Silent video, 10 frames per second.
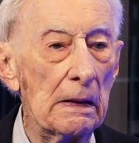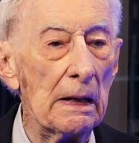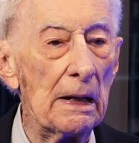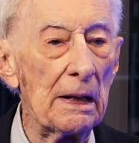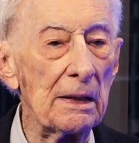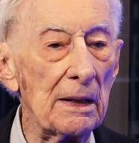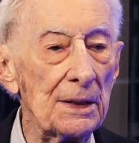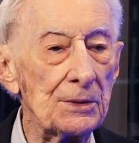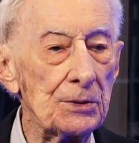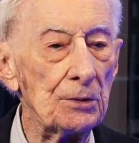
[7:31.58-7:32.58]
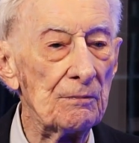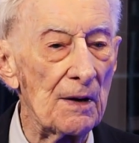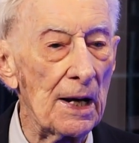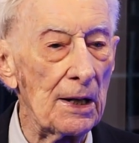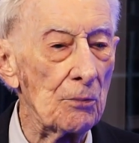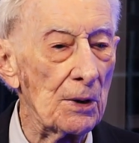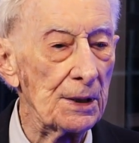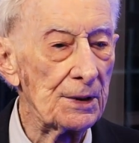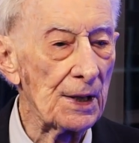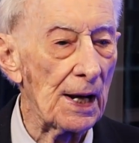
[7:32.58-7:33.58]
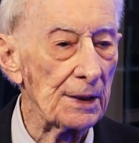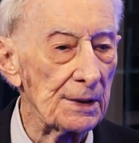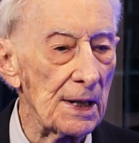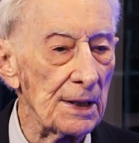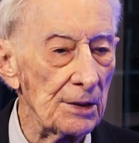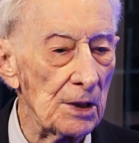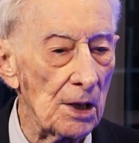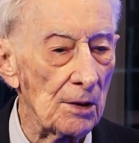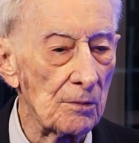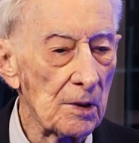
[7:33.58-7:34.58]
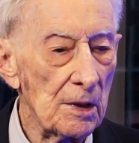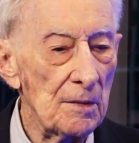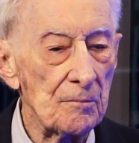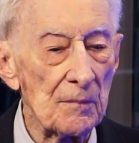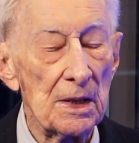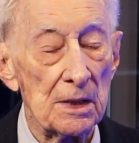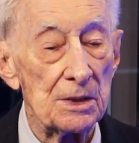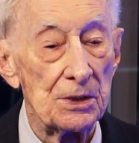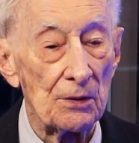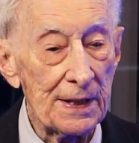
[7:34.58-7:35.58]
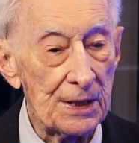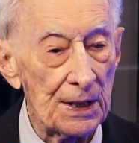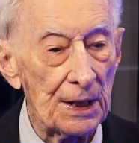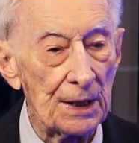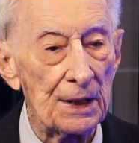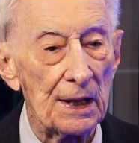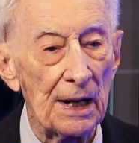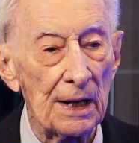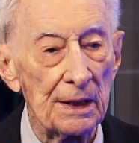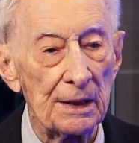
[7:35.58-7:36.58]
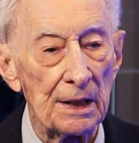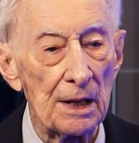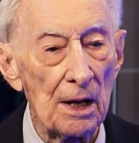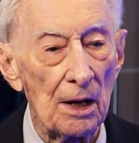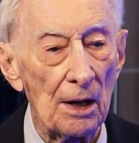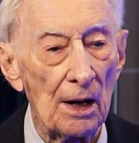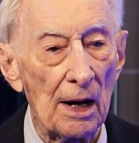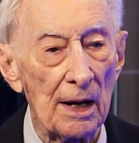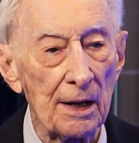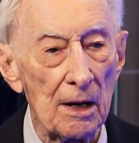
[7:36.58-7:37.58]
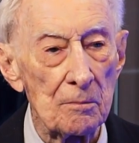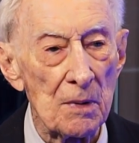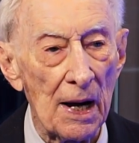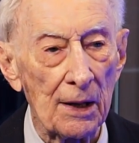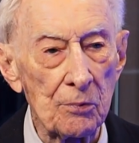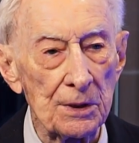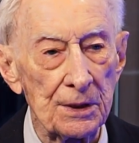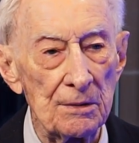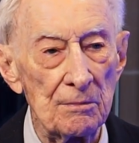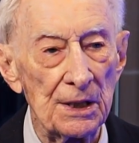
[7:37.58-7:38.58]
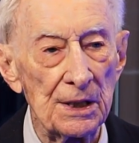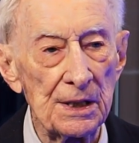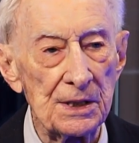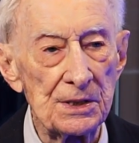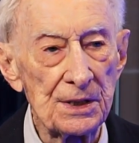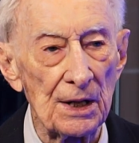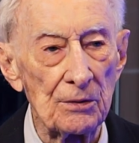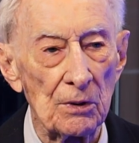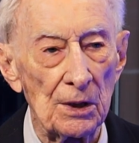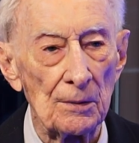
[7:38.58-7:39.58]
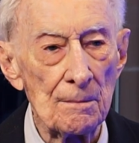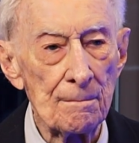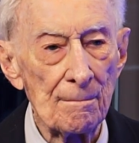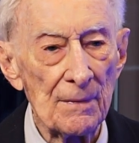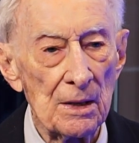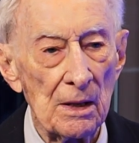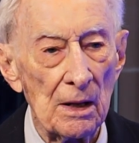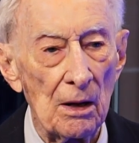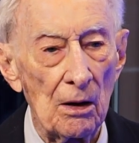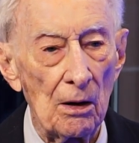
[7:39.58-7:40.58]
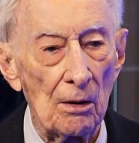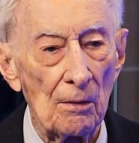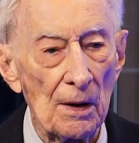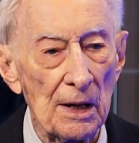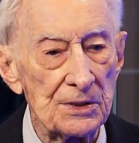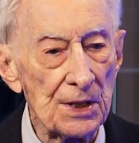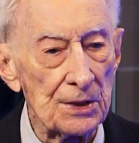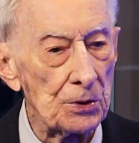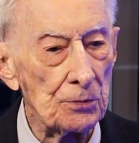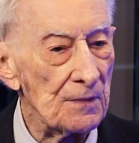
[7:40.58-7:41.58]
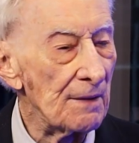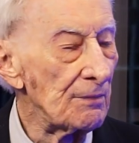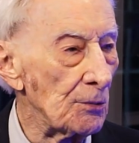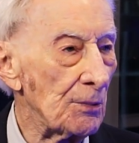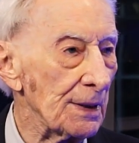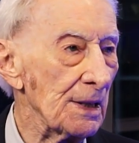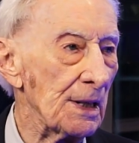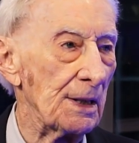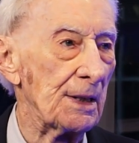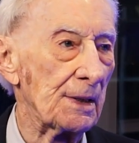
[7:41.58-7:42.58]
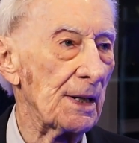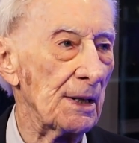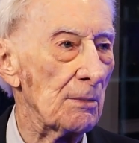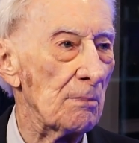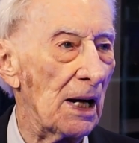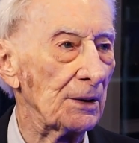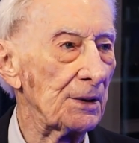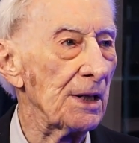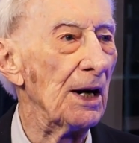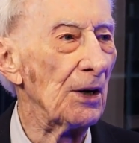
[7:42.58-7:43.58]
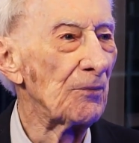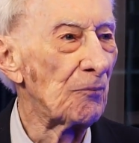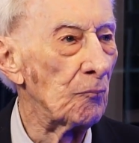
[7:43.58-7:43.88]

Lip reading: and let you evaluate that." And so he did, and I got back with him, and he said, "Well," I said, "you've never written anything about the air